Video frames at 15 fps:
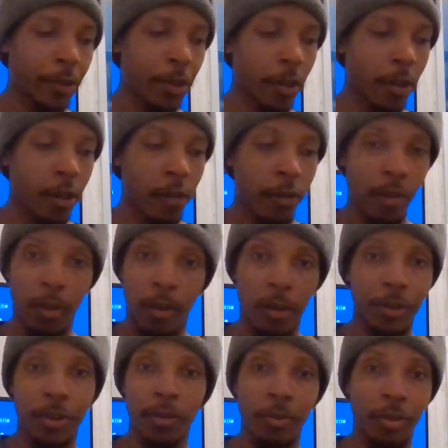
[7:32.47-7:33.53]
to her and
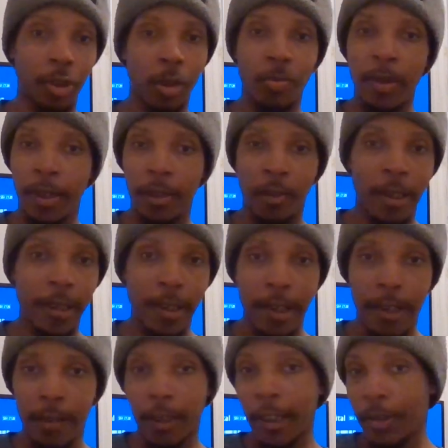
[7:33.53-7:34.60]
also just being like,
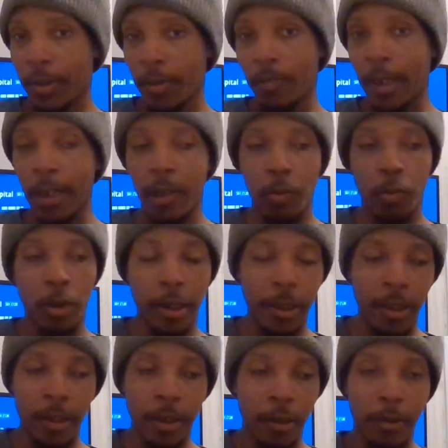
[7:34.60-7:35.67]
hey, listen, by the way,
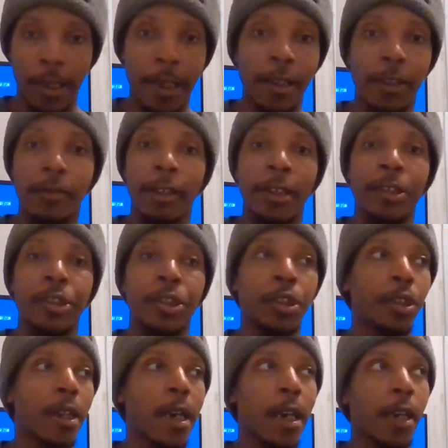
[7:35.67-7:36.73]
like
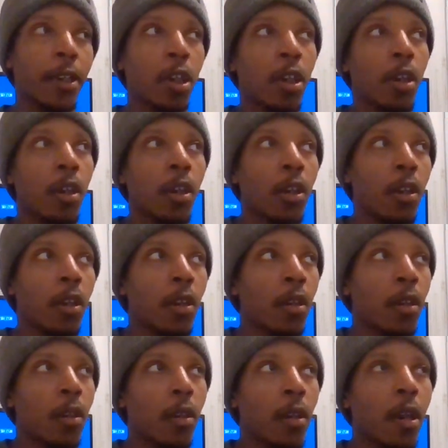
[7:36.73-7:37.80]
she's not
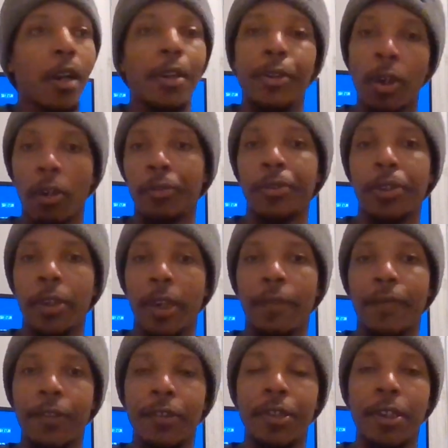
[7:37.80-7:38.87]
adult
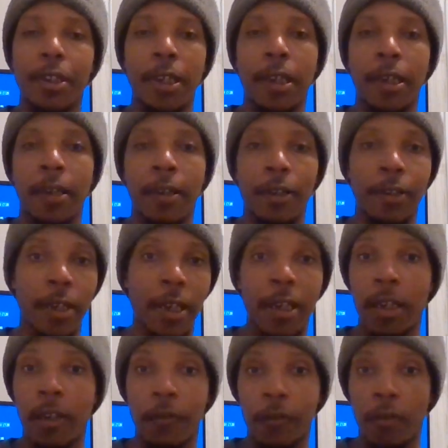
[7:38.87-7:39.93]
enough to sit there and
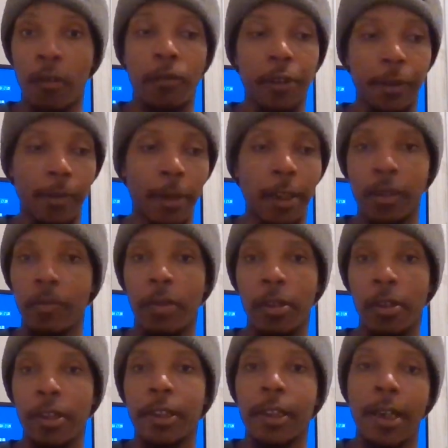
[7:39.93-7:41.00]
take care of her own
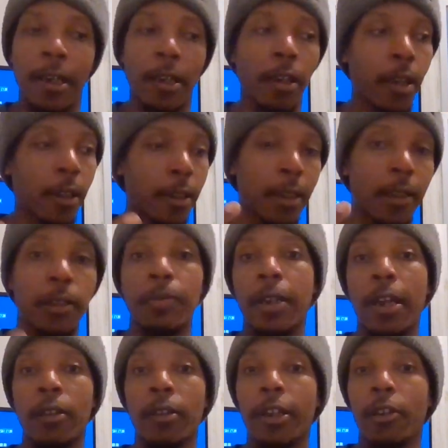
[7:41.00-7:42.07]
responsibilities that
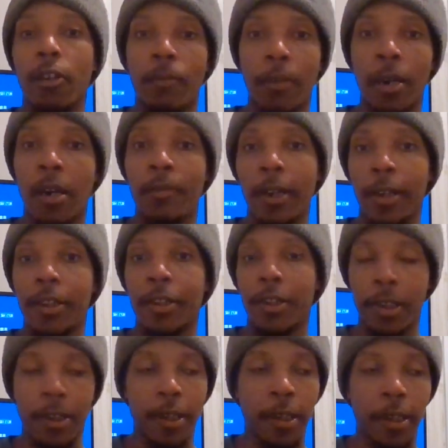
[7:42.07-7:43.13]
Spinelli and her mom had to
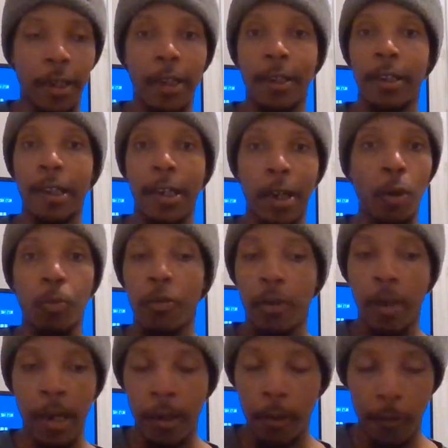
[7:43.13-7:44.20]
sit there and kind of help
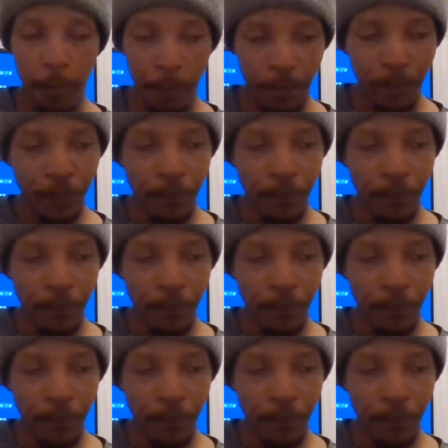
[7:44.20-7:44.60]
her out.